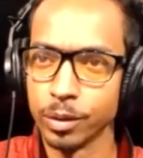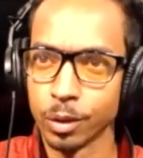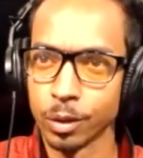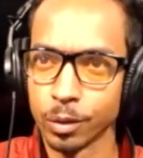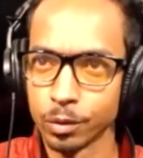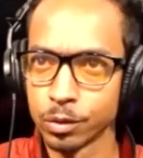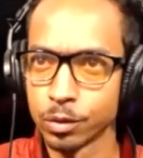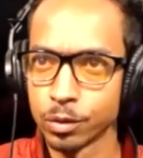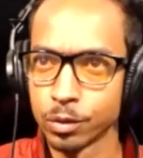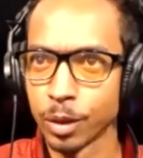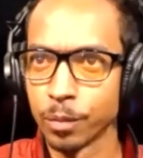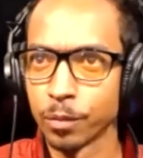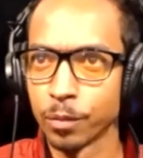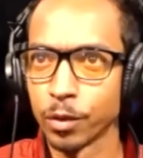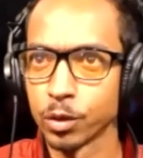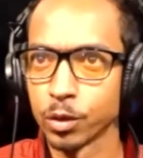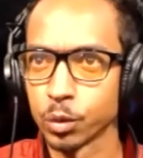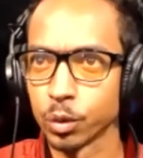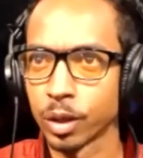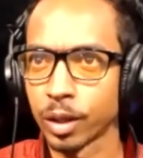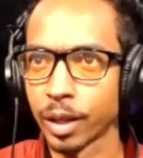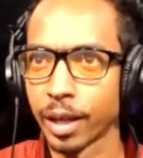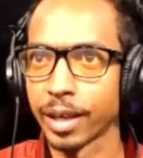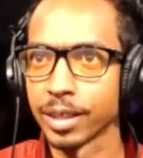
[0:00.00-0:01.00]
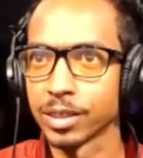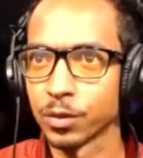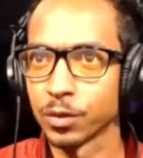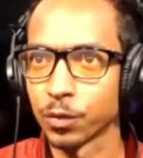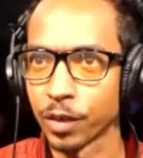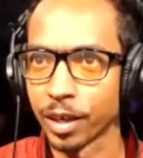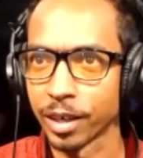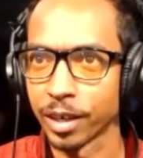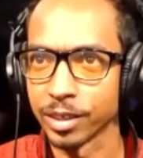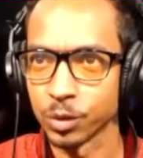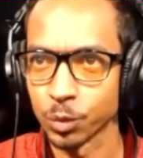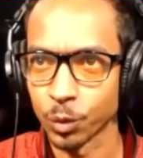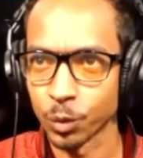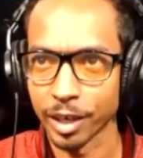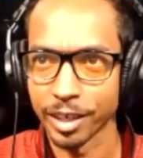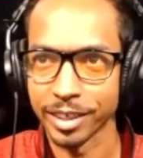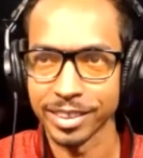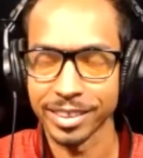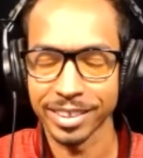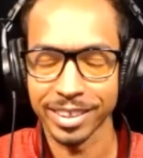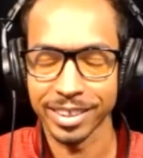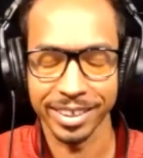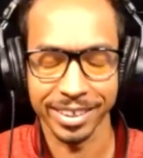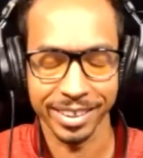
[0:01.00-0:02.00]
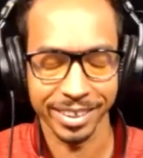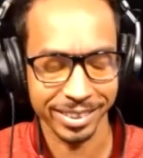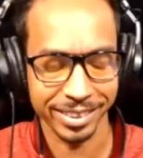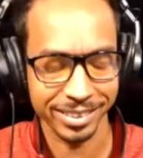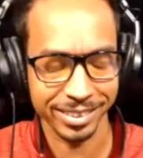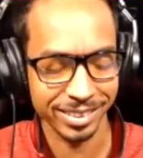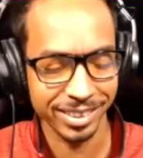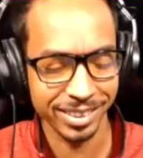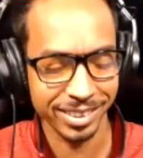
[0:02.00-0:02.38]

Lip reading: some folks would classify as white, I guess,